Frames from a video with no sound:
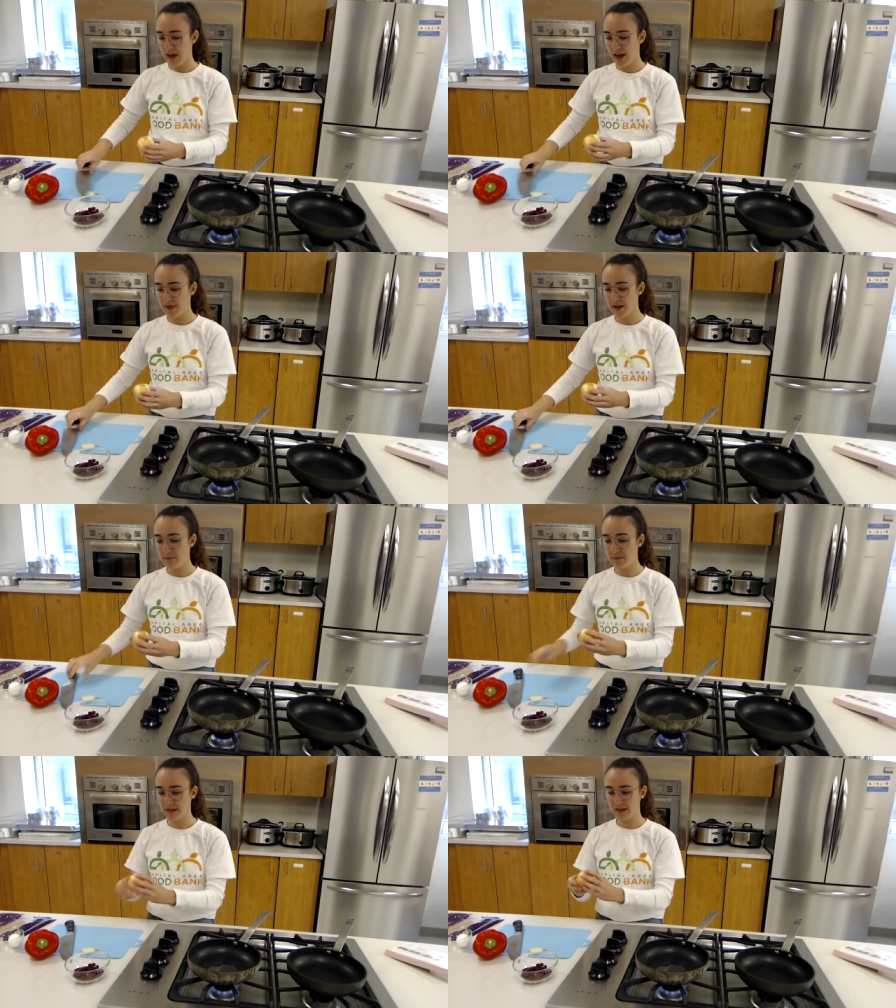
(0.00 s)
and
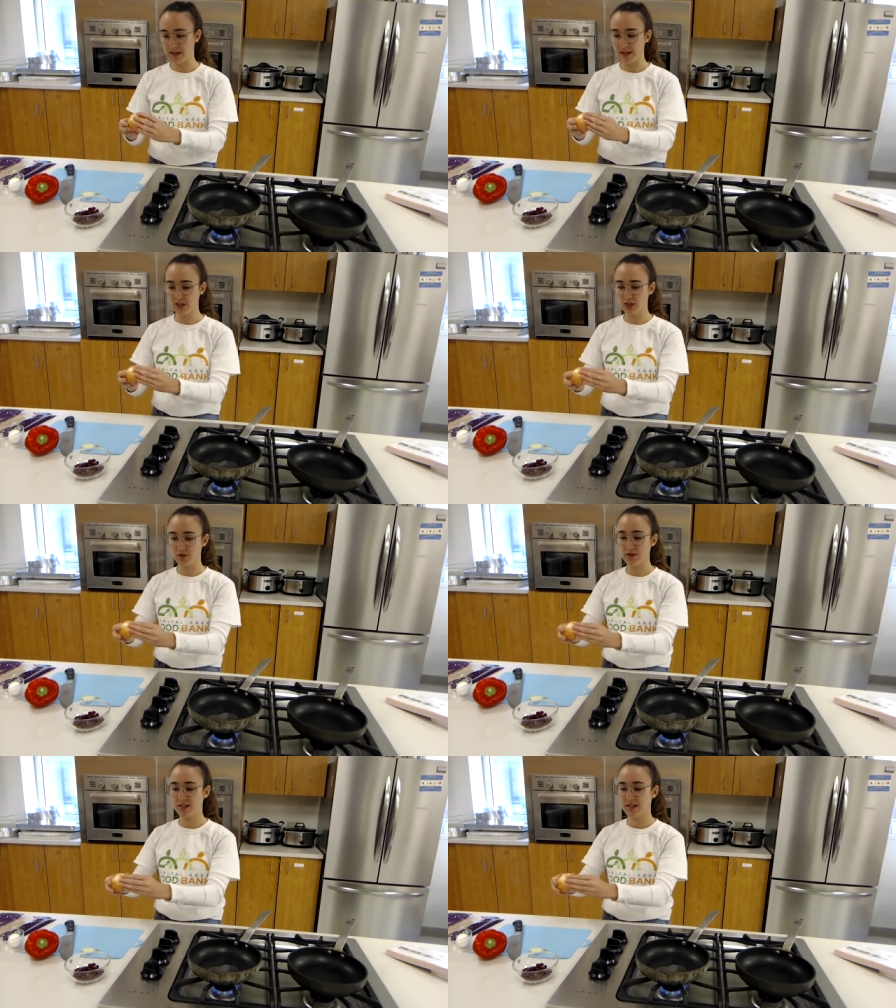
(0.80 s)
then peel it.
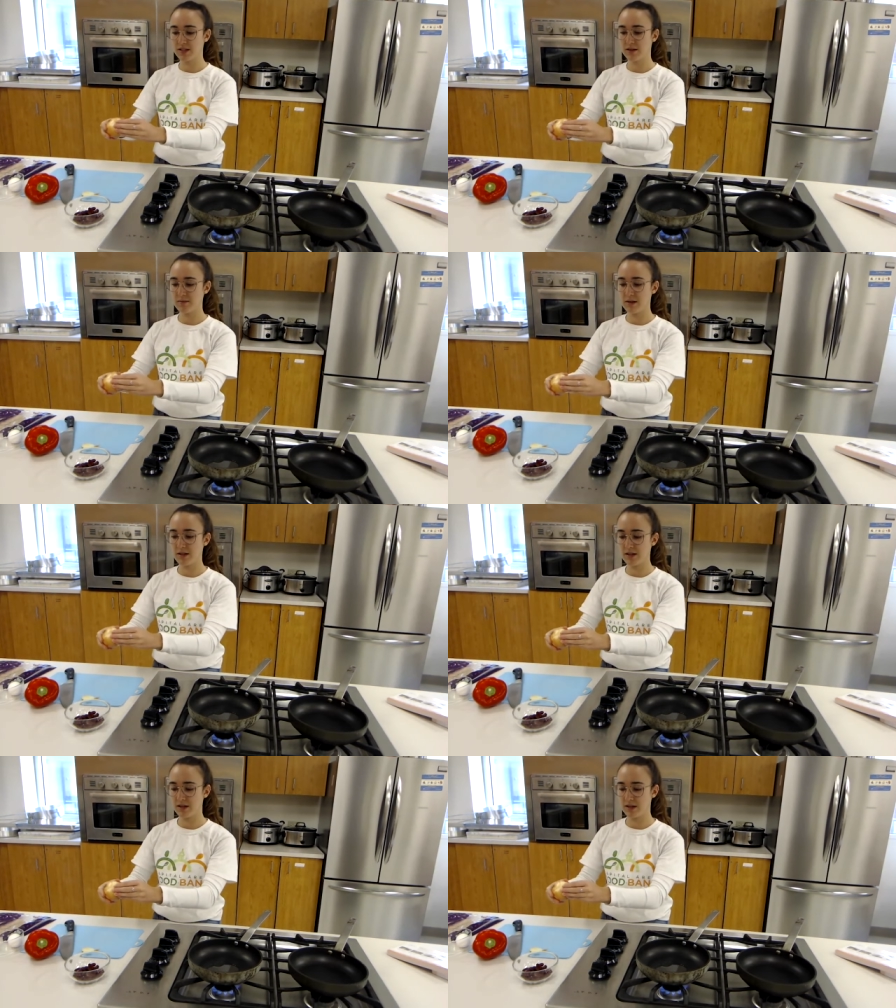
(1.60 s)
So this can
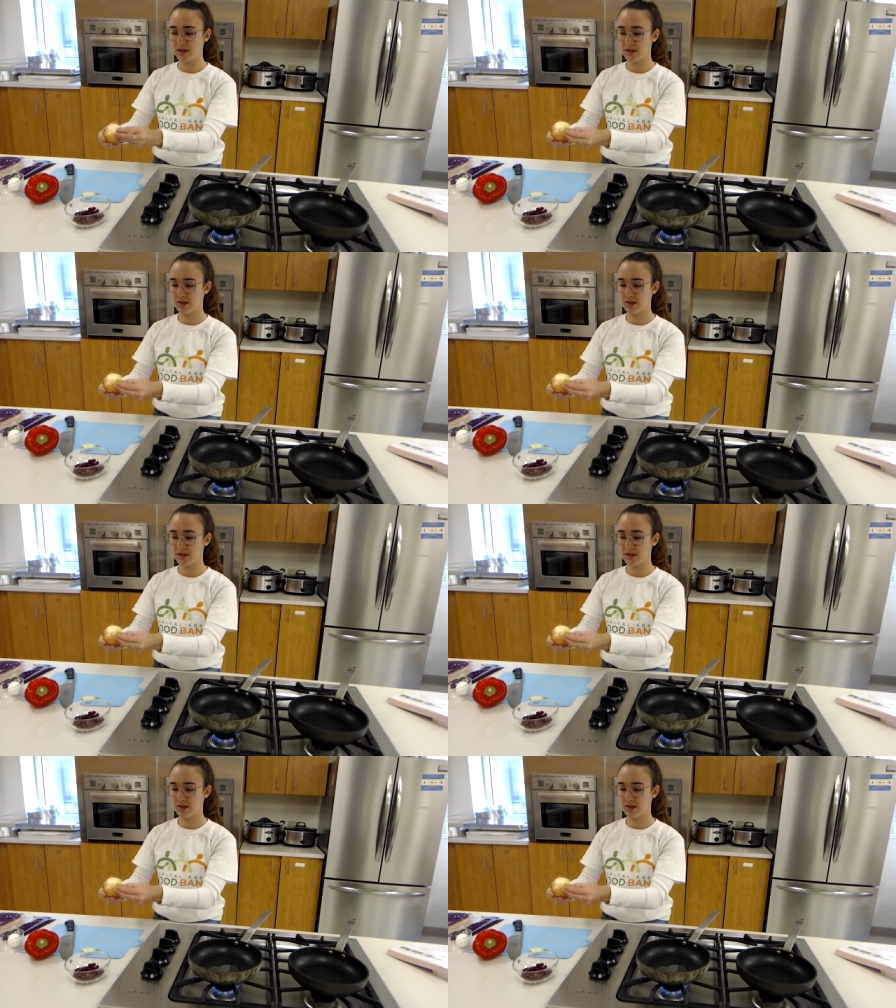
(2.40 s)
be,